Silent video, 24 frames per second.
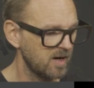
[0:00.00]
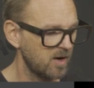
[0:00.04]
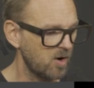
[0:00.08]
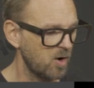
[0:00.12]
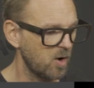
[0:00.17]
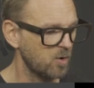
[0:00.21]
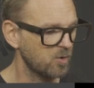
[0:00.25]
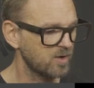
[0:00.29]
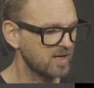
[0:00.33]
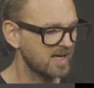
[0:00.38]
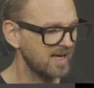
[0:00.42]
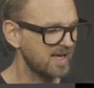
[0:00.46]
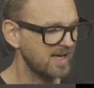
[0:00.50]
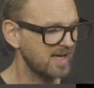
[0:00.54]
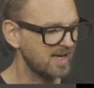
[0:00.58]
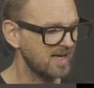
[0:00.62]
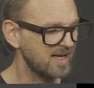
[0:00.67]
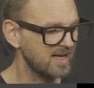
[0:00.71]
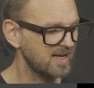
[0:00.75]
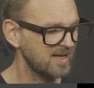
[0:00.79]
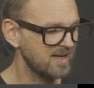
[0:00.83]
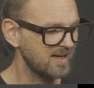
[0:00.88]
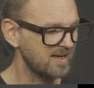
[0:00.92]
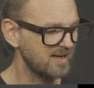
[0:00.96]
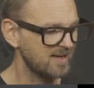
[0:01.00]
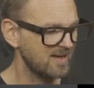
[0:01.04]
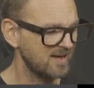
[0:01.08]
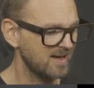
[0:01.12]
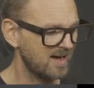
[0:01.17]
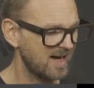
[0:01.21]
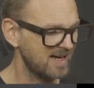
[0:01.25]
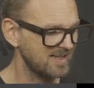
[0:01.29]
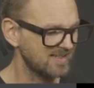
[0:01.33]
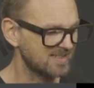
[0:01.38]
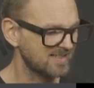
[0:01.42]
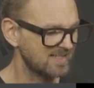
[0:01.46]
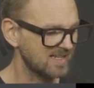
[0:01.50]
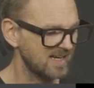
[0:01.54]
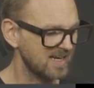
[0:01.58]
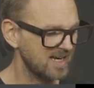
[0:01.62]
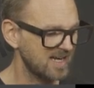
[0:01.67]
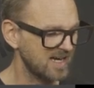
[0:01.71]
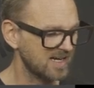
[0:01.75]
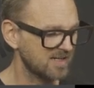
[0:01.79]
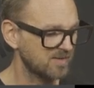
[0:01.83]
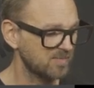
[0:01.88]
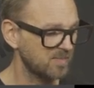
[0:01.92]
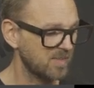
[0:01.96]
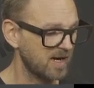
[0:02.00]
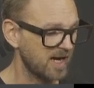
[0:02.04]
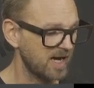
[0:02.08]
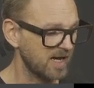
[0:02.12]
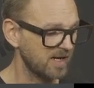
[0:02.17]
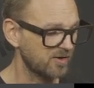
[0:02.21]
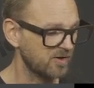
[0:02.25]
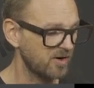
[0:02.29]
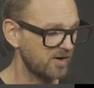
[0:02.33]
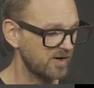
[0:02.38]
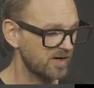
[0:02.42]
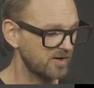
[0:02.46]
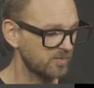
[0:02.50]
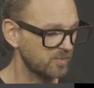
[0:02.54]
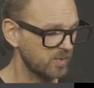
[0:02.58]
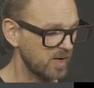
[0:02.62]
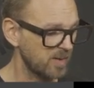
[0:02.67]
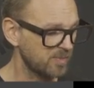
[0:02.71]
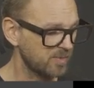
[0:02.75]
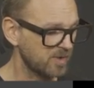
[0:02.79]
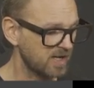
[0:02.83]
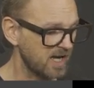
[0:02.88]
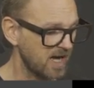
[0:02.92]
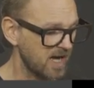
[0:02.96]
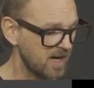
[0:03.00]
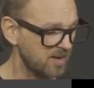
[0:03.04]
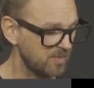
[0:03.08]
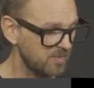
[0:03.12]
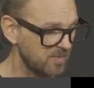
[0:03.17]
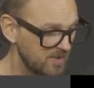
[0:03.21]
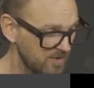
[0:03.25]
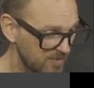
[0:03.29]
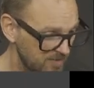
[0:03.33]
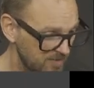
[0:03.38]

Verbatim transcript: okay, I select my current webcam